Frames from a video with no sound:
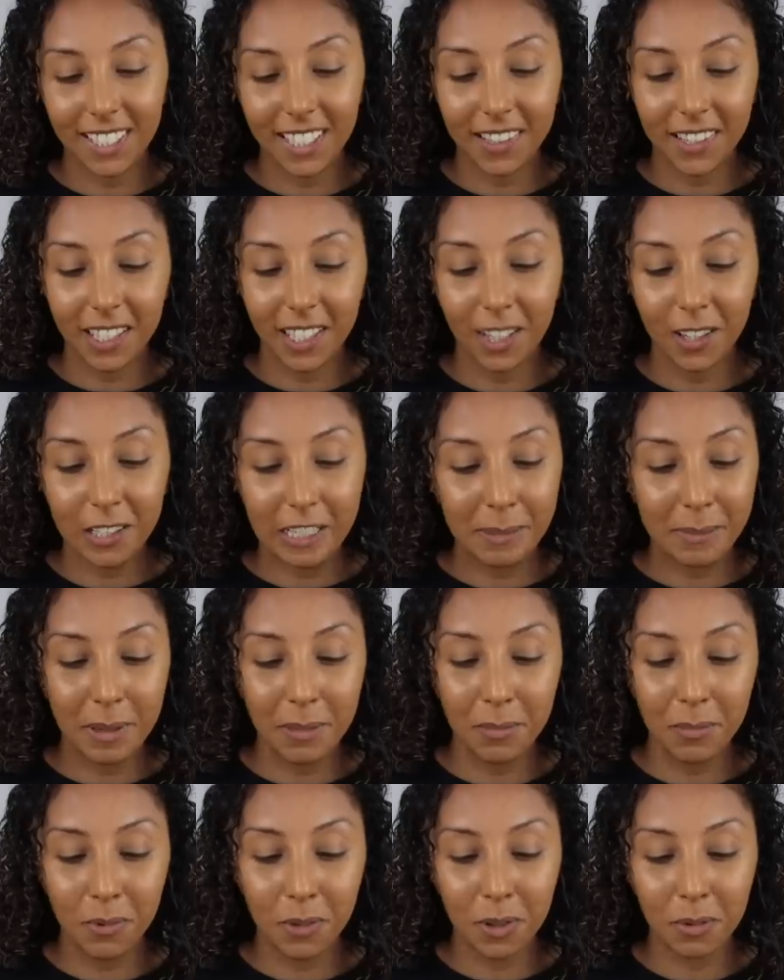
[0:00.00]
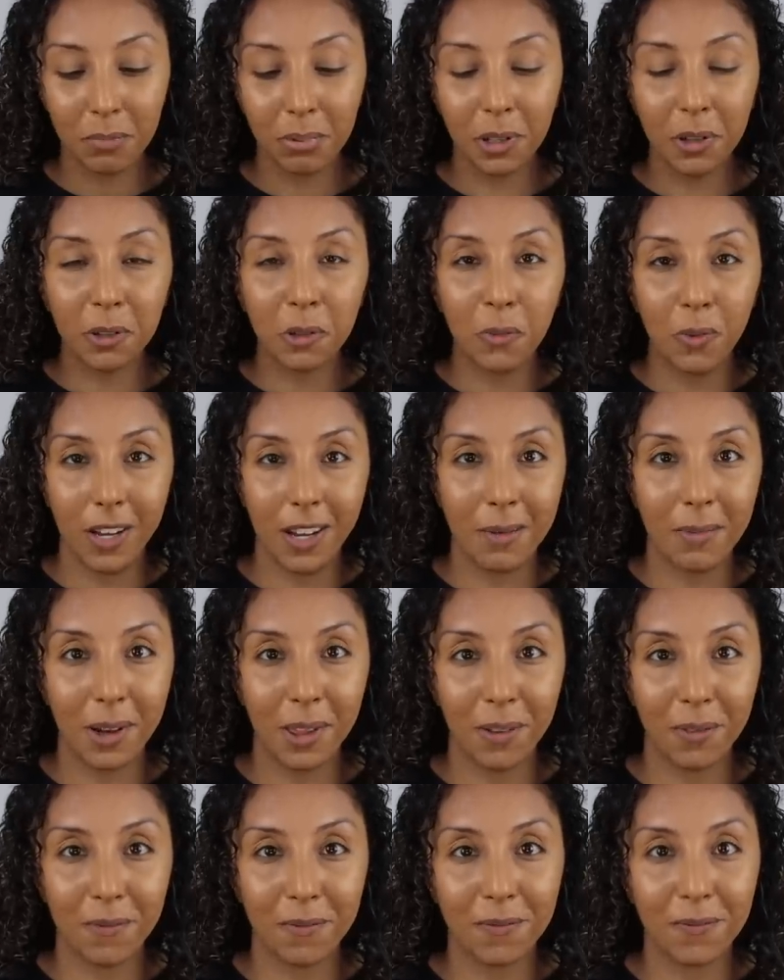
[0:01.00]
I thought I was gonna be more blown away by
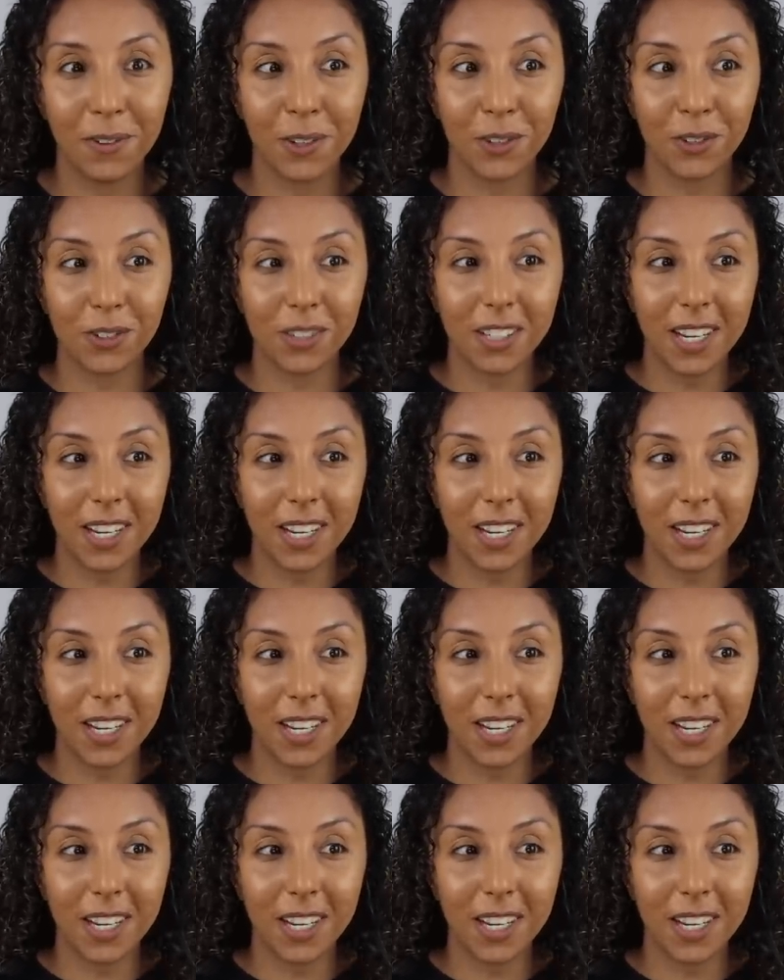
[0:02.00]
the first